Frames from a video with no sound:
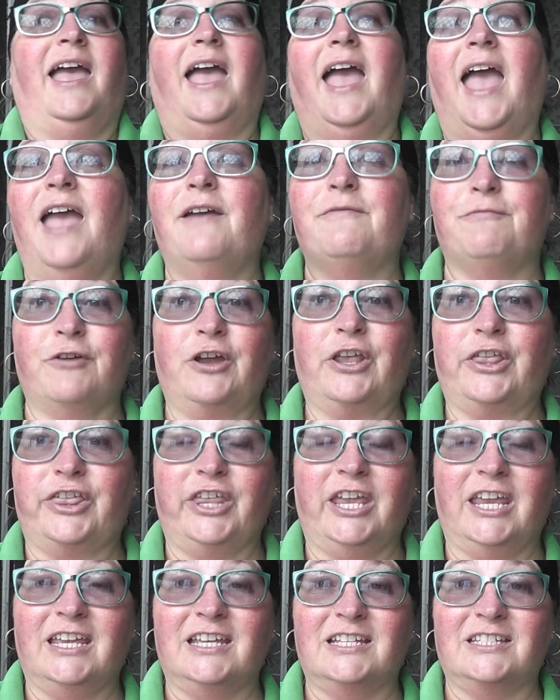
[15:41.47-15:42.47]

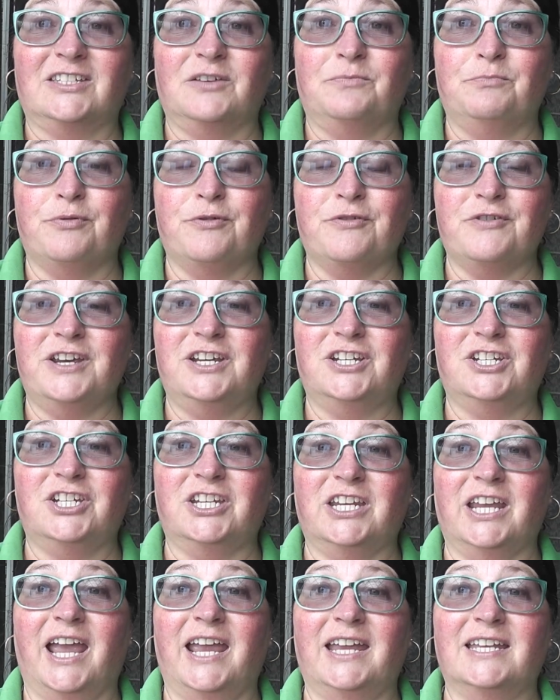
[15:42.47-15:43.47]
Everything is
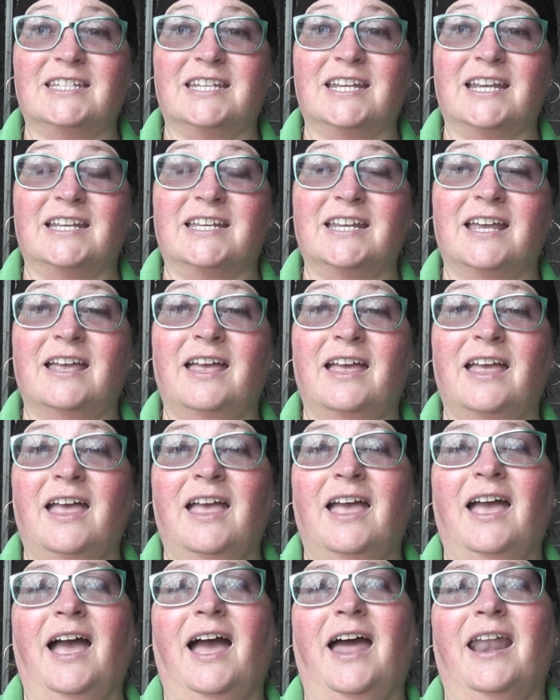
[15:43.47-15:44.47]
appreciated.
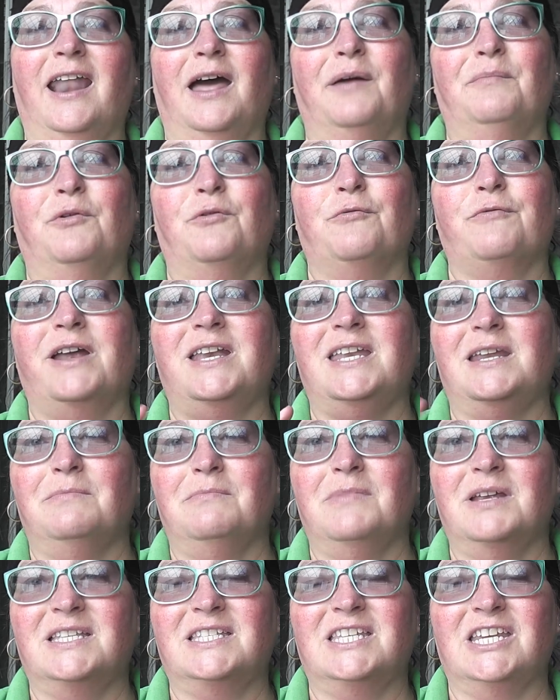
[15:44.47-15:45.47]
And I'm already
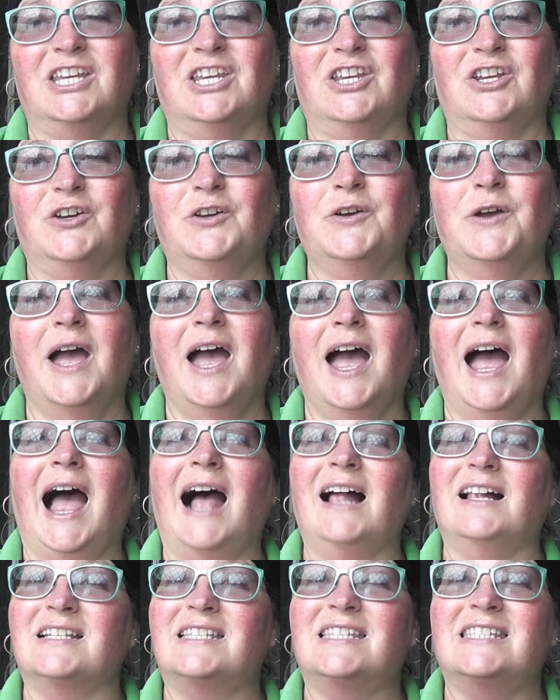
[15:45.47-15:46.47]
missing you.
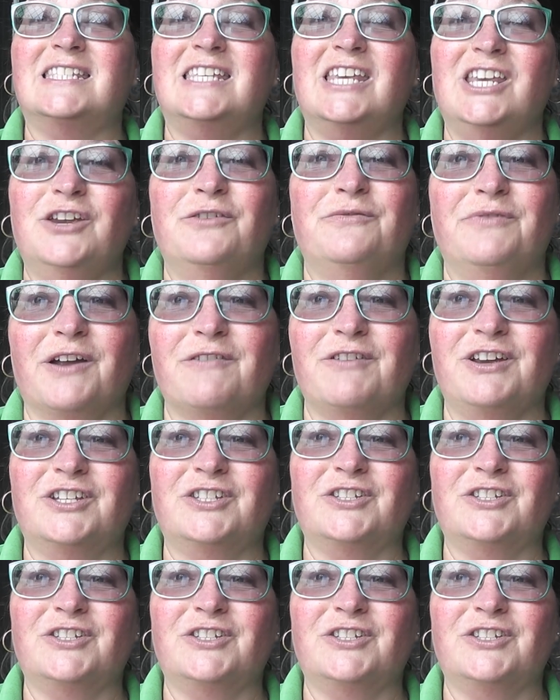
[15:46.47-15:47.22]
I'll see you very